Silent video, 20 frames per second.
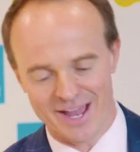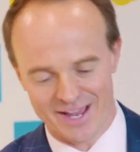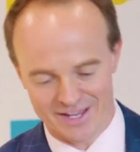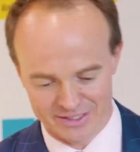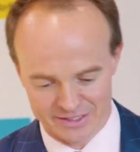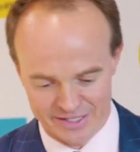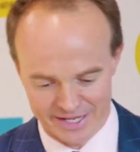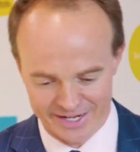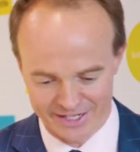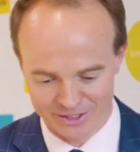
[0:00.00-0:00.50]
our
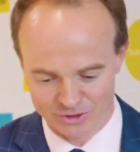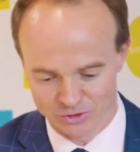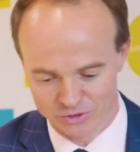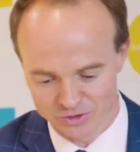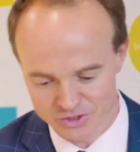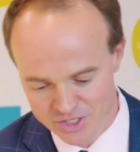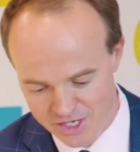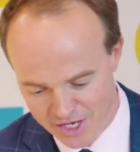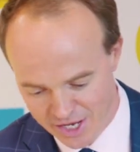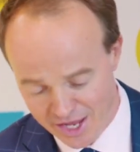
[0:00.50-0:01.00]

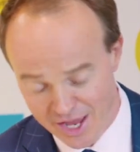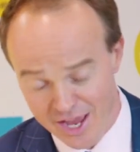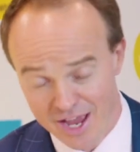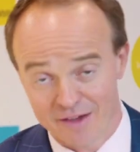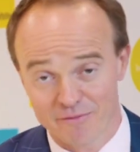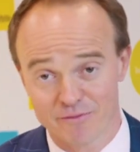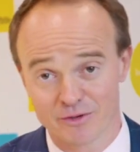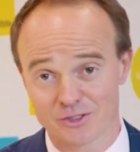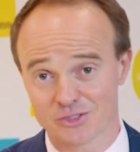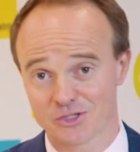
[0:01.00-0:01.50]
landlords.
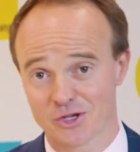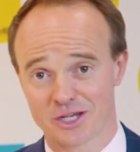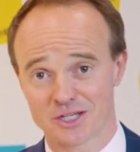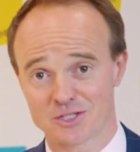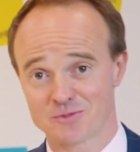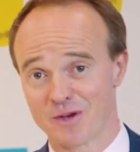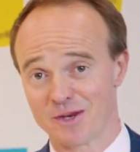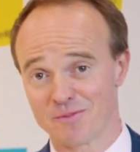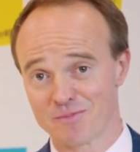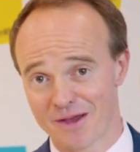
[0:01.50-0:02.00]
Feels like
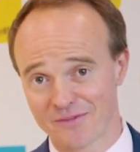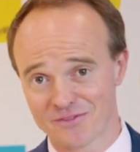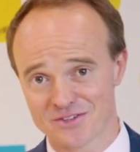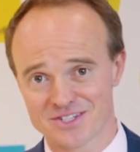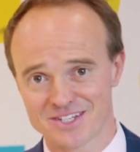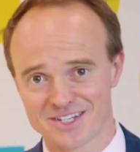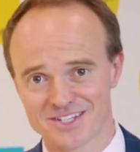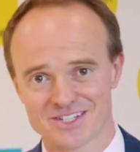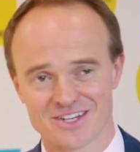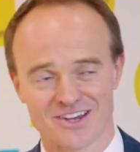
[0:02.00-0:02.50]
it's been months
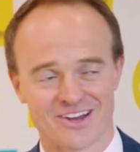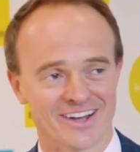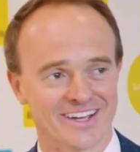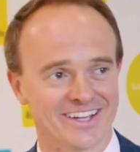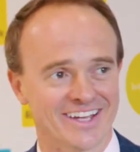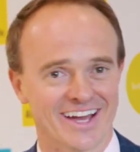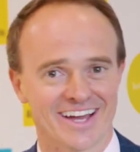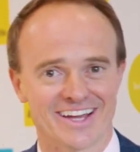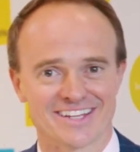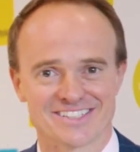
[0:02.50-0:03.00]
since
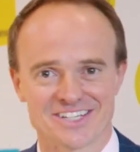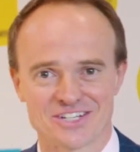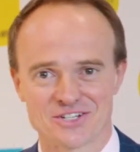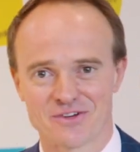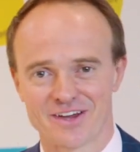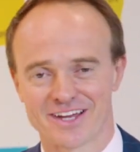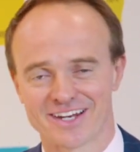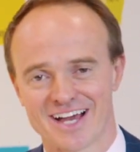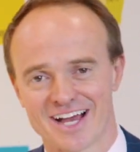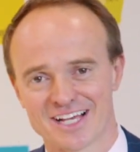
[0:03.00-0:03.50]
I sent you
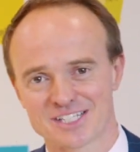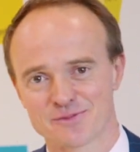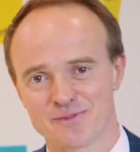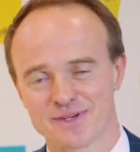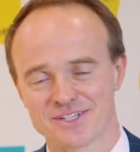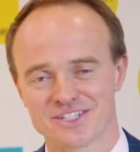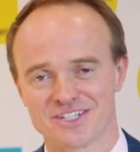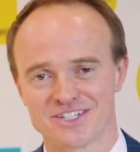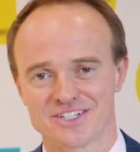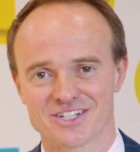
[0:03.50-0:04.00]
our last
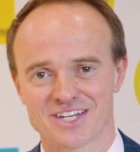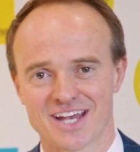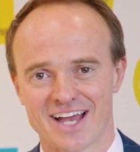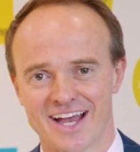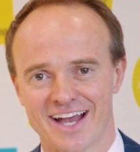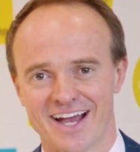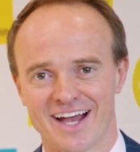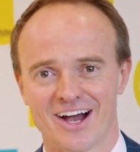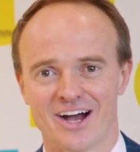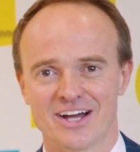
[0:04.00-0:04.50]
message.
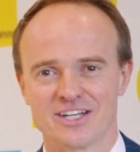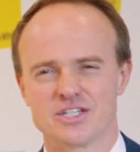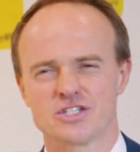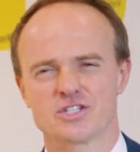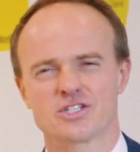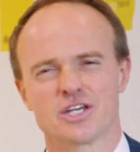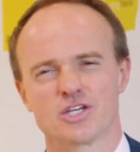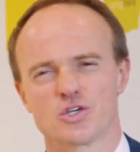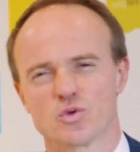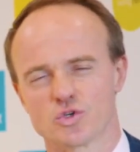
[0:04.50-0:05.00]
I did
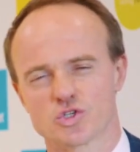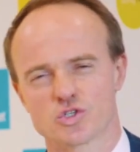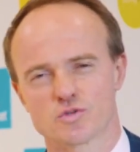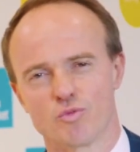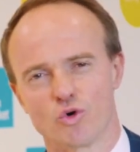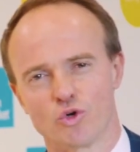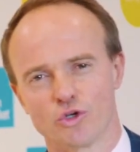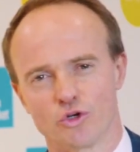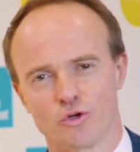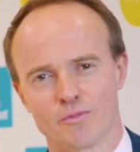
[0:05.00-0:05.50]
send you a
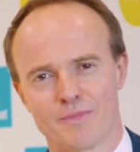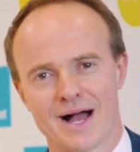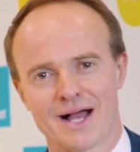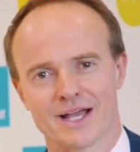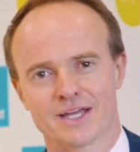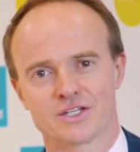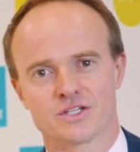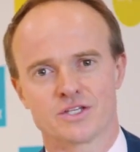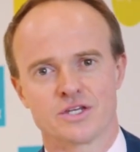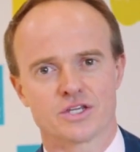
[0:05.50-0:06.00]
small little
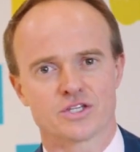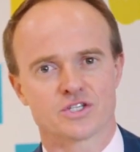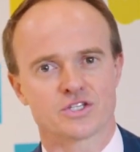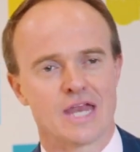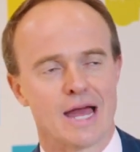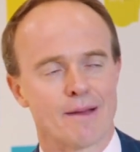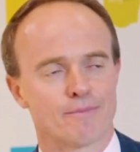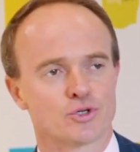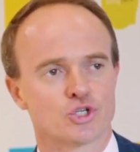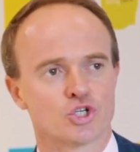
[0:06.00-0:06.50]
market
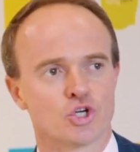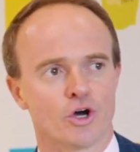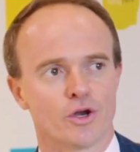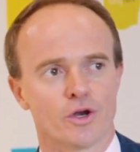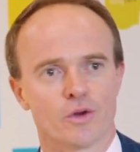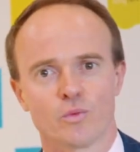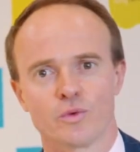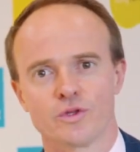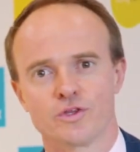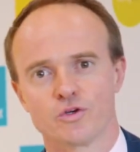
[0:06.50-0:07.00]

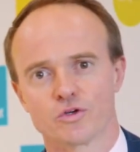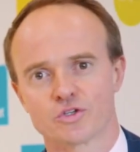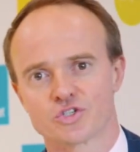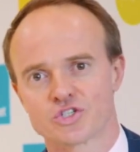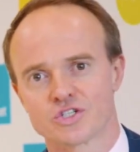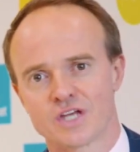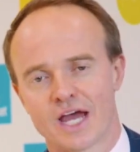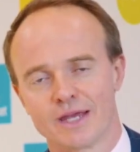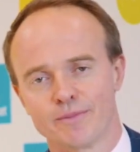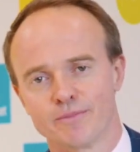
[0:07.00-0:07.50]
snapshot with your
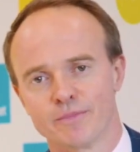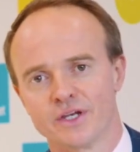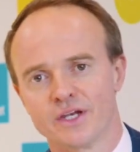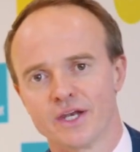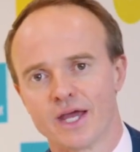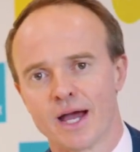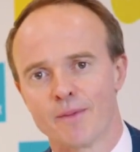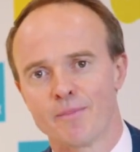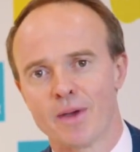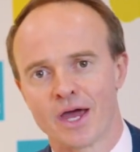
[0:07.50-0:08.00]
statement
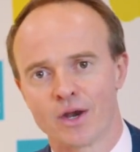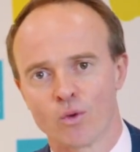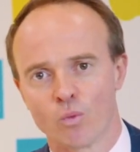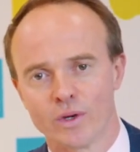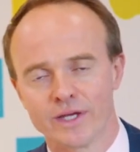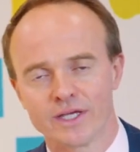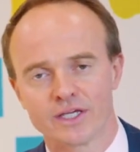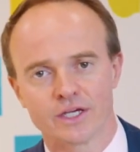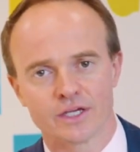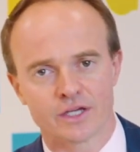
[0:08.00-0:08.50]
about a
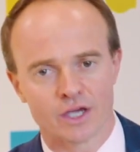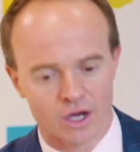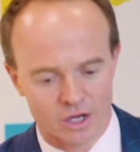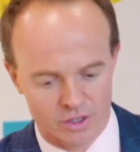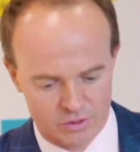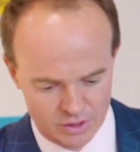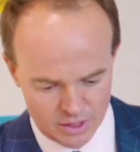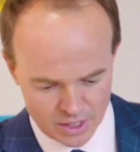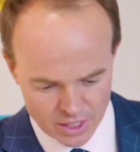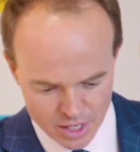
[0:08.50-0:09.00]
week
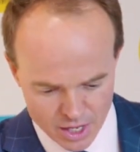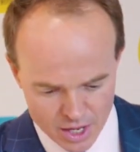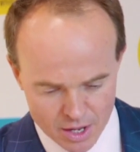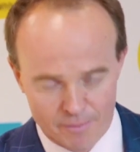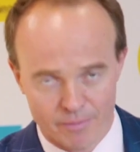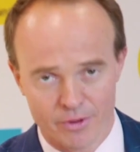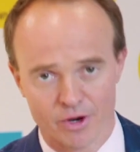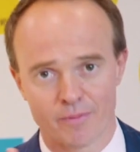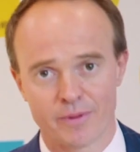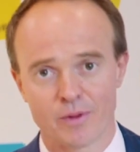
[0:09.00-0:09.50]
ago,
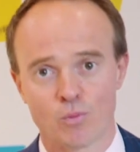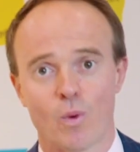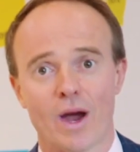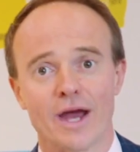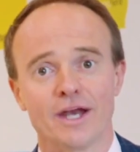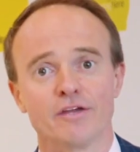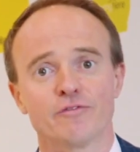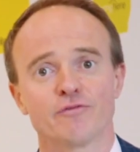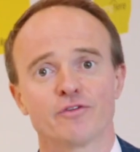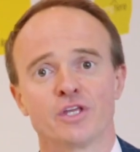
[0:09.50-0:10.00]
but I've been
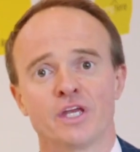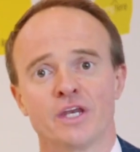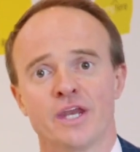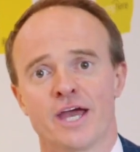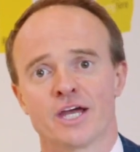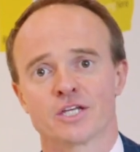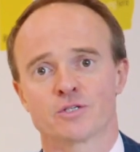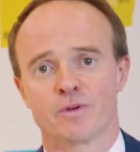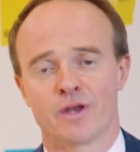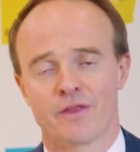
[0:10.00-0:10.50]
waiting for the
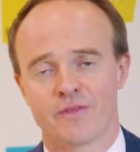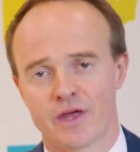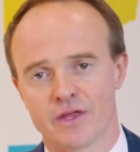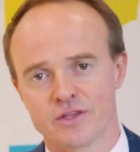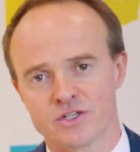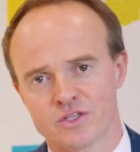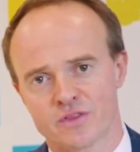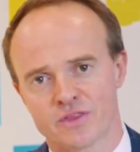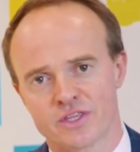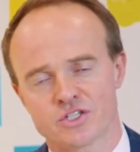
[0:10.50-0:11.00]
announcement, and
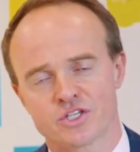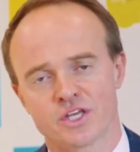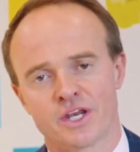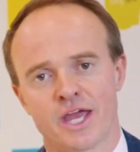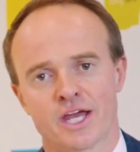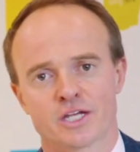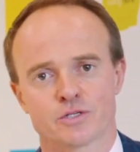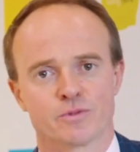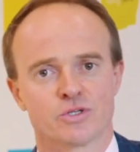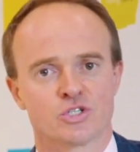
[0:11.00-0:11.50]
this
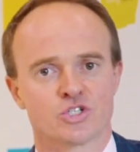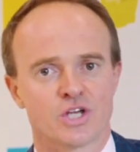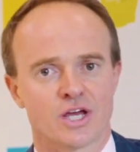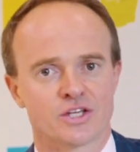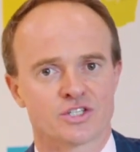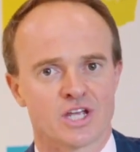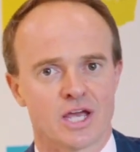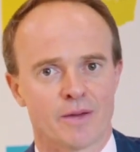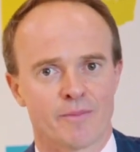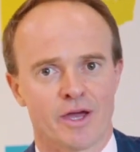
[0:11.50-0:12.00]
announcement's
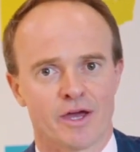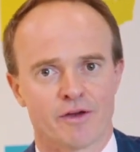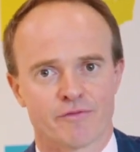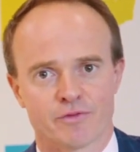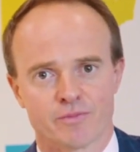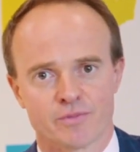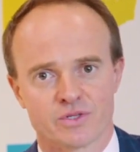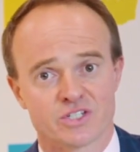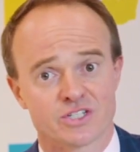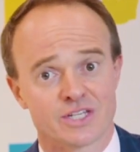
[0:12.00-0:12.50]
just come out
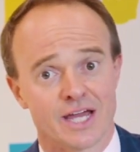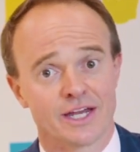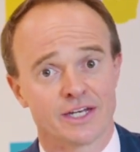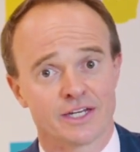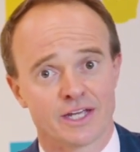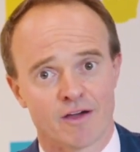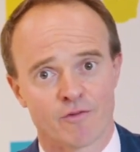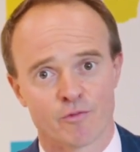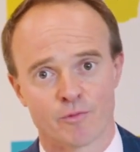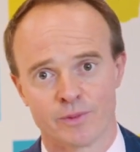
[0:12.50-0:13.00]
from the state
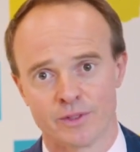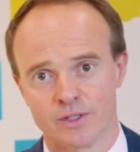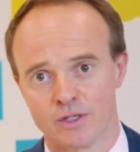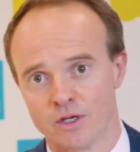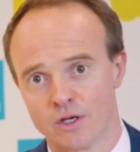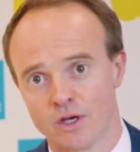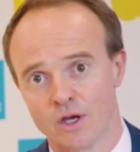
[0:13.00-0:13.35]
government